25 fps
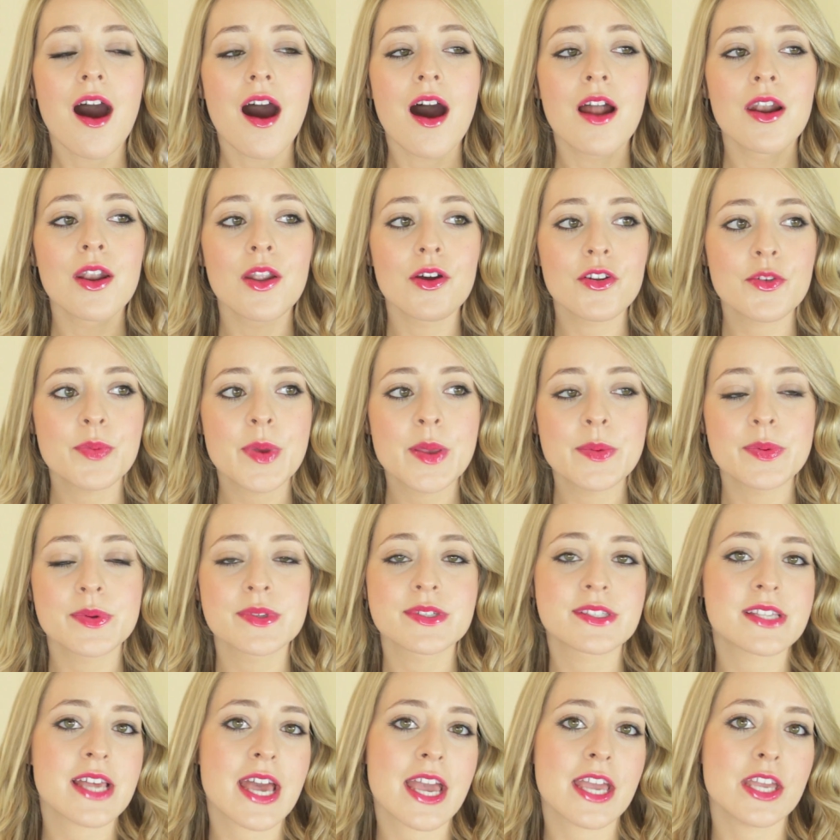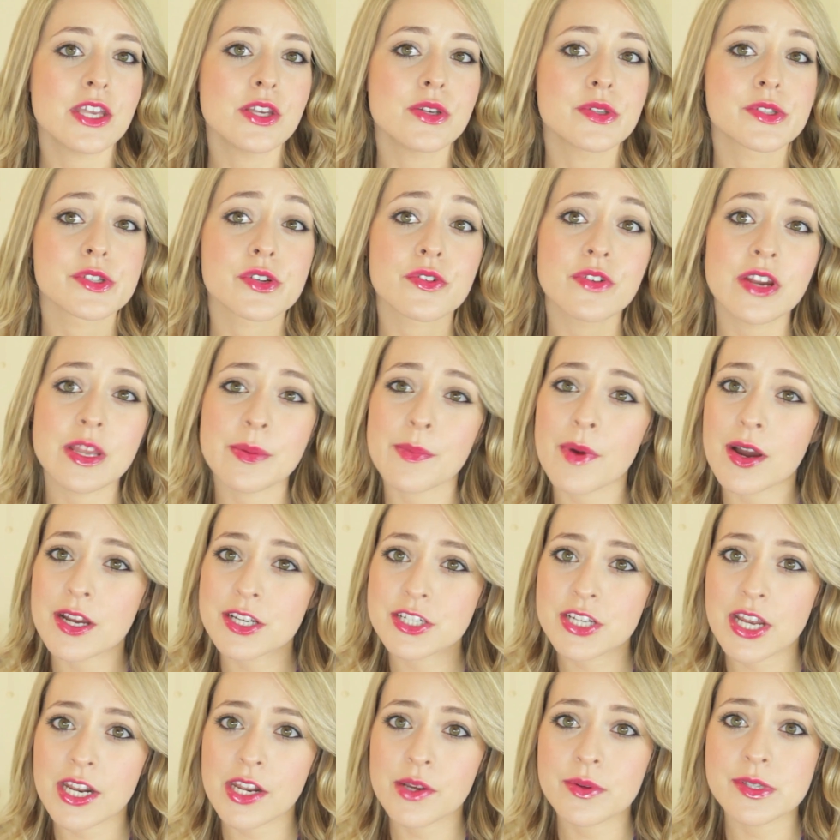A lot of people say use a cream
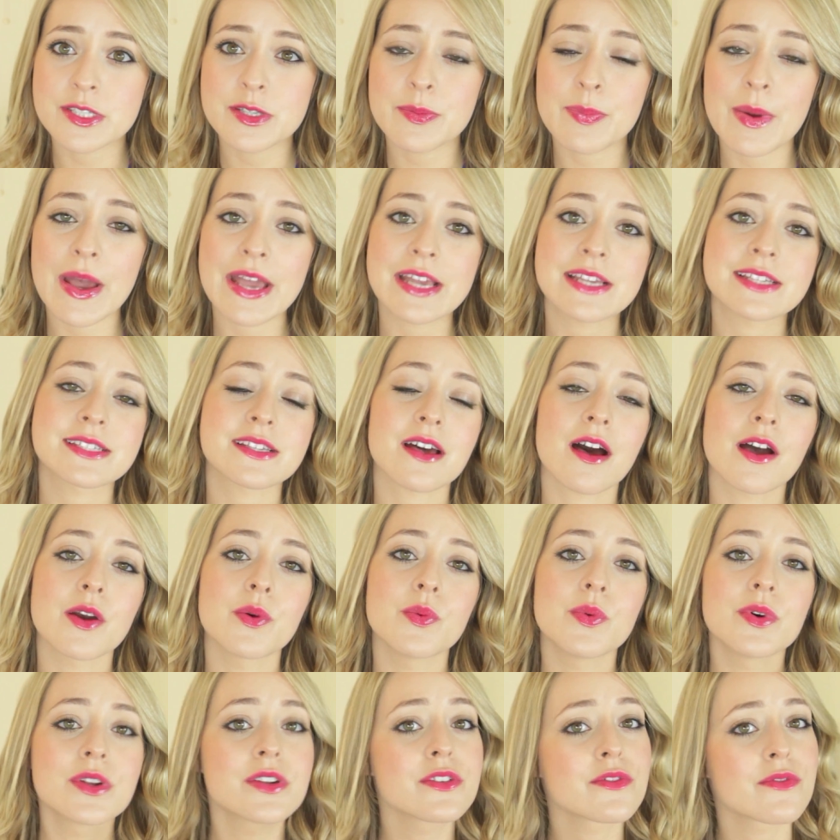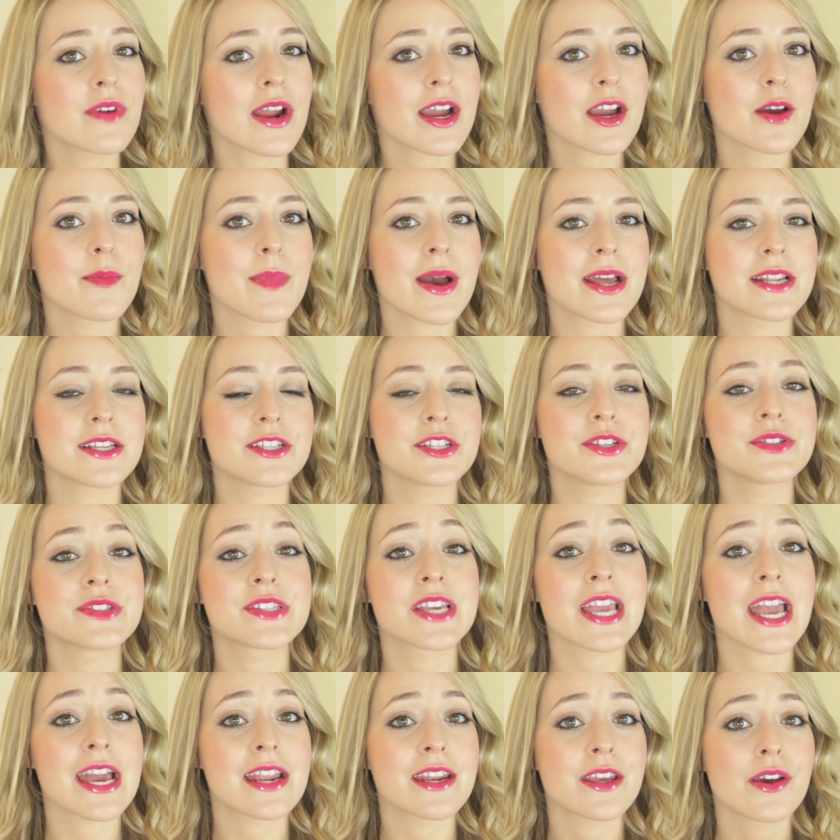eyeshadow as a base. I wouldn't recommend
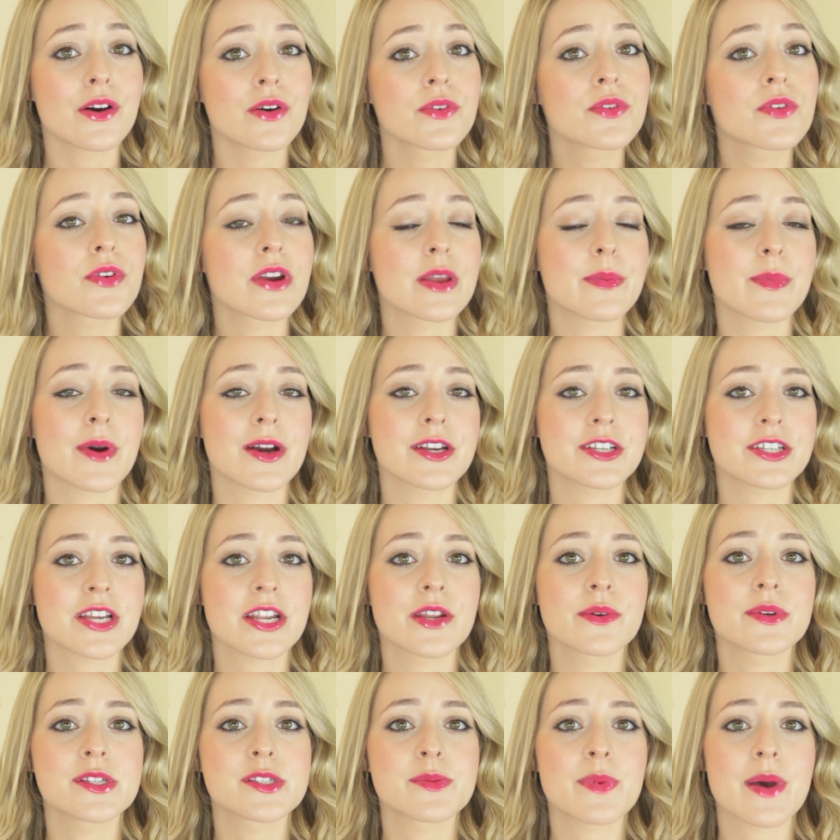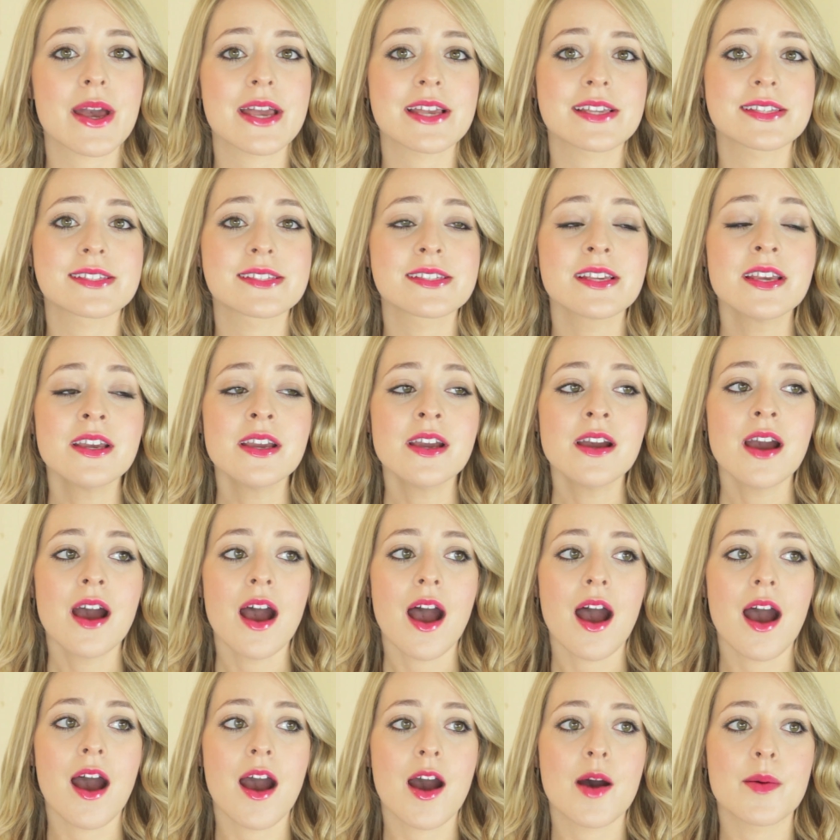using any old cream eyeshadow as a base
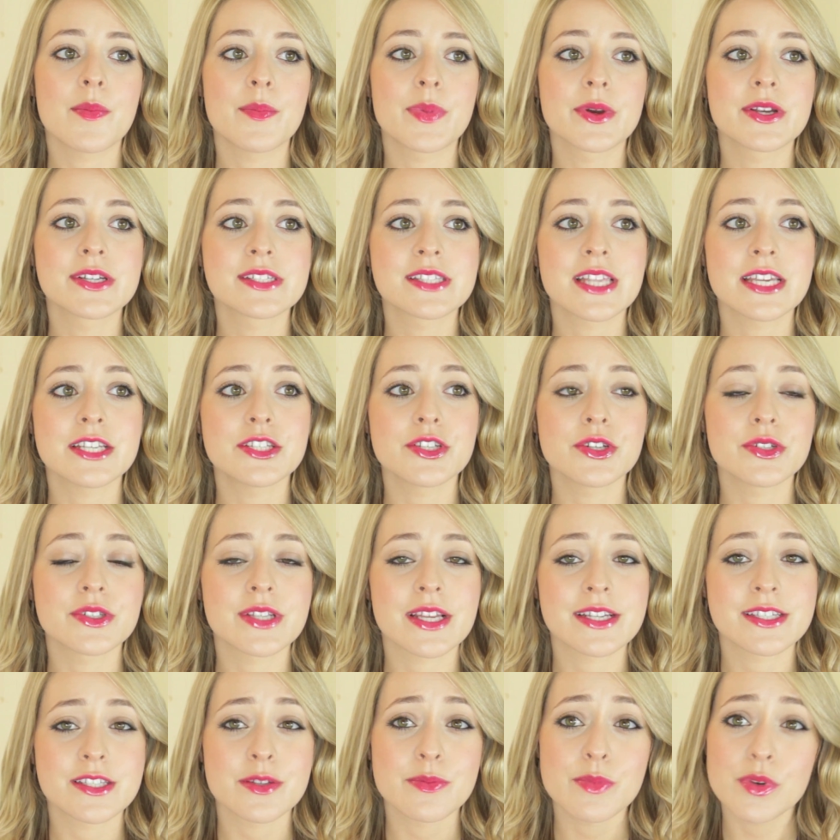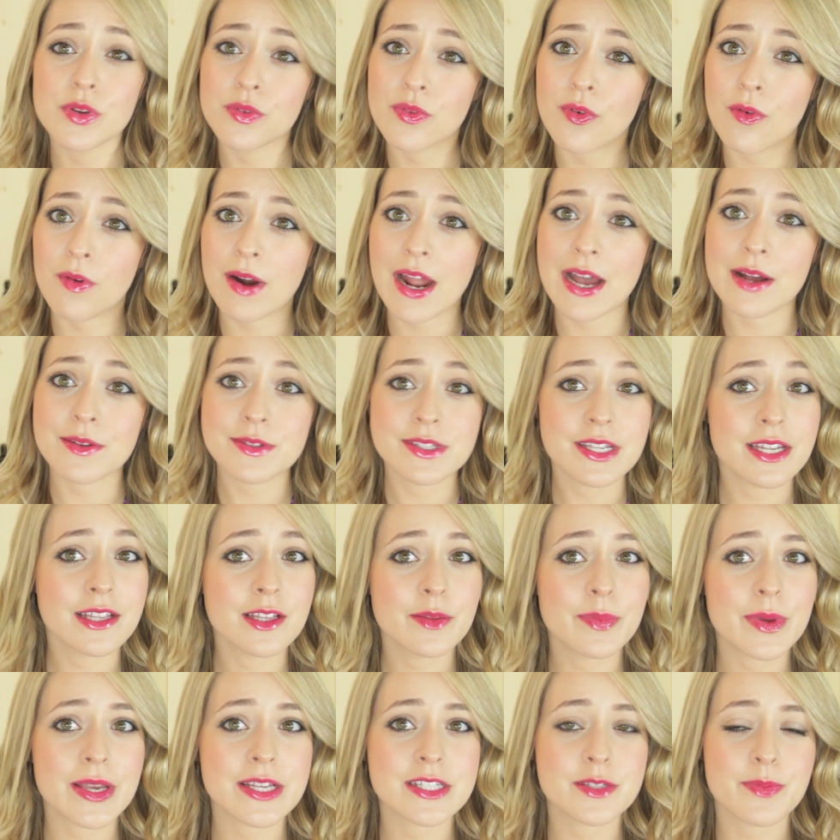because they do tend to move around a
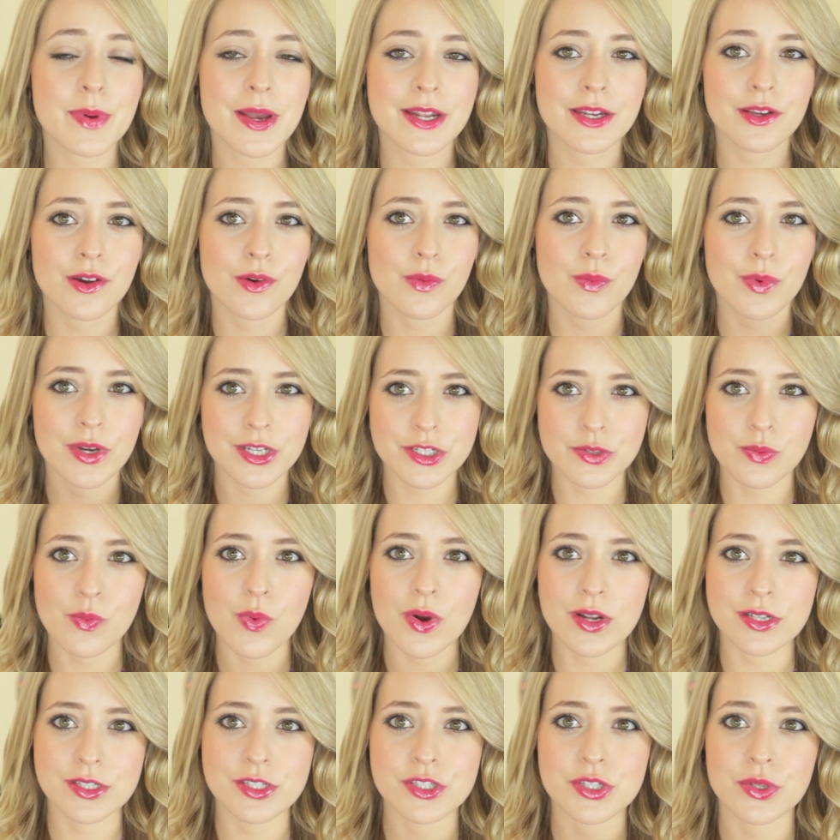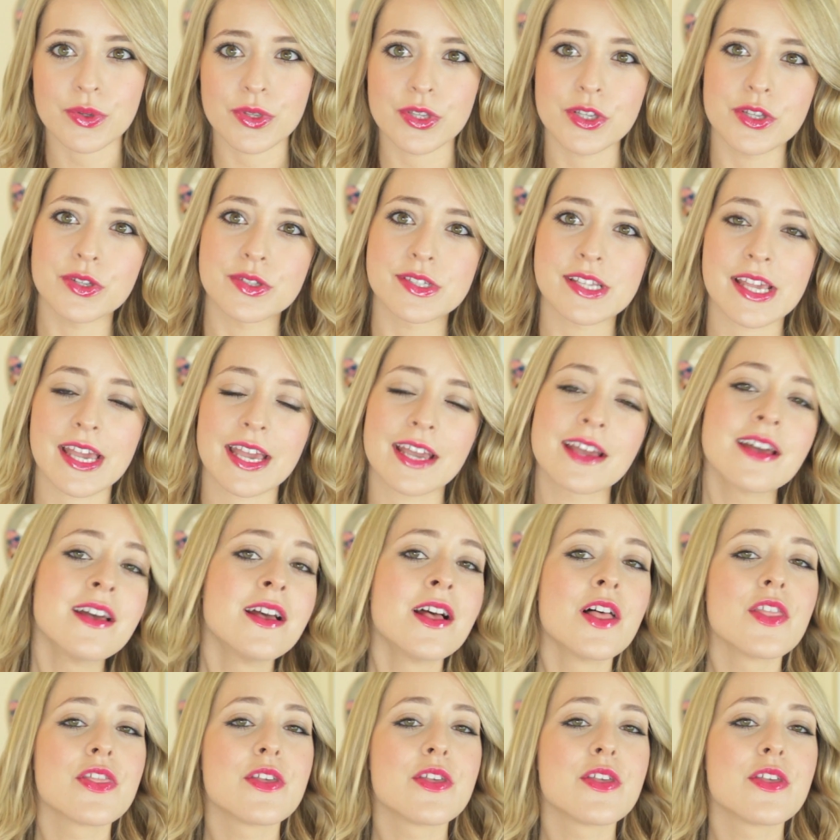little bit depending on which ones you're using.